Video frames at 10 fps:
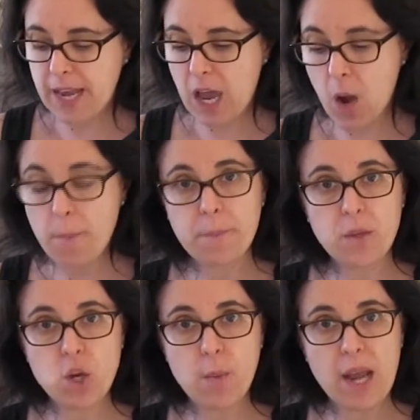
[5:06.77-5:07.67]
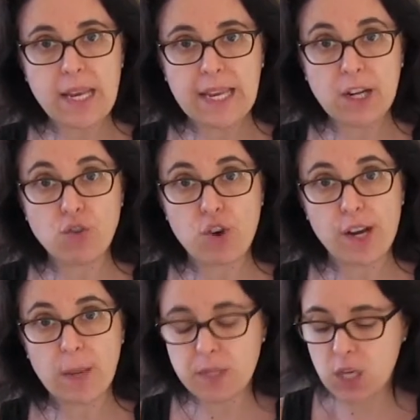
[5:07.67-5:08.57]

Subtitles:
Now you might need a grown-up